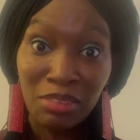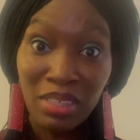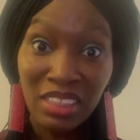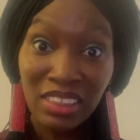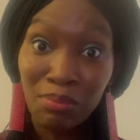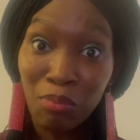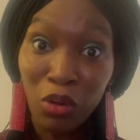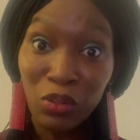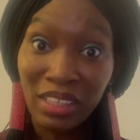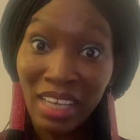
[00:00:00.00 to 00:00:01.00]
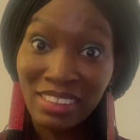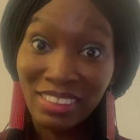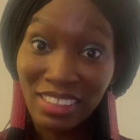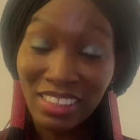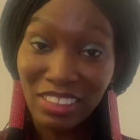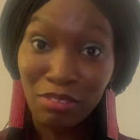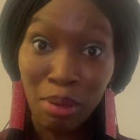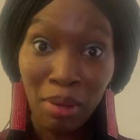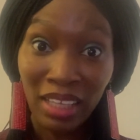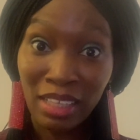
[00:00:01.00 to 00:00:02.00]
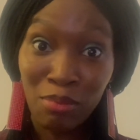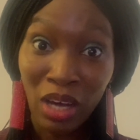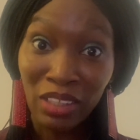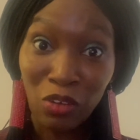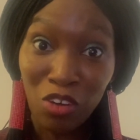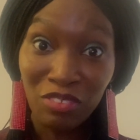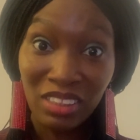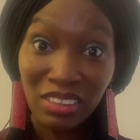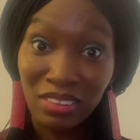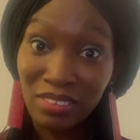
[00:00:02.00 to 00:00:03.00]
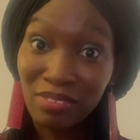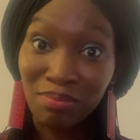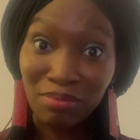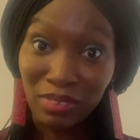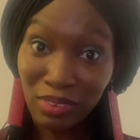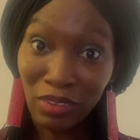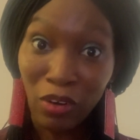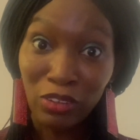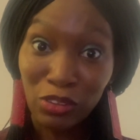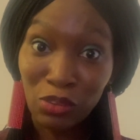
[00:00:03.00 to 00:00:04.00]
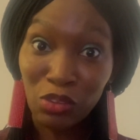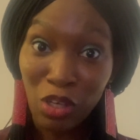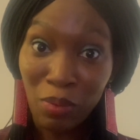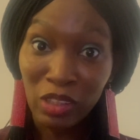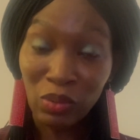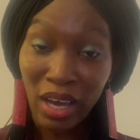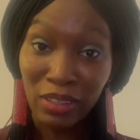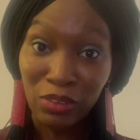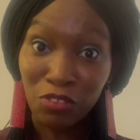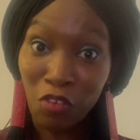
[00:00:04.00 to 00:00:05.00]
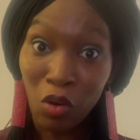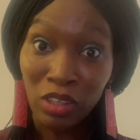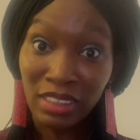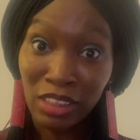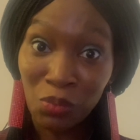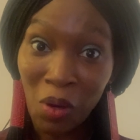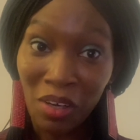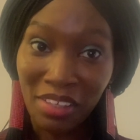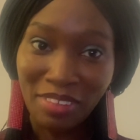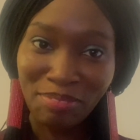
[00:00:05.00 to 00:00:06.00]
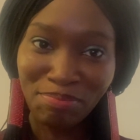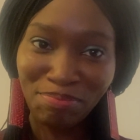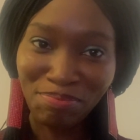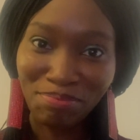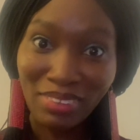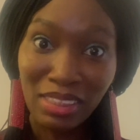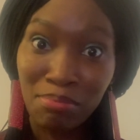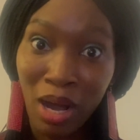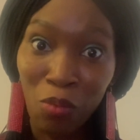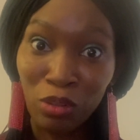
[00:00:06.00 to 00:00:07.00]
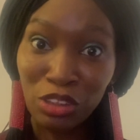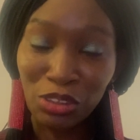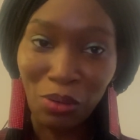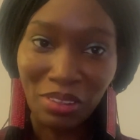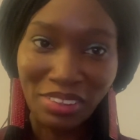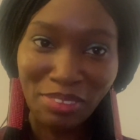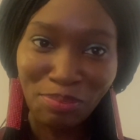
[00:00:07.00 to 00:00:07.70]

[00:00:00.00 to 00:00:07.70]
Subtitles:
me, the more you get sick. Remember that time you had COVID? God took you away so I could focus at work. The man was shocked.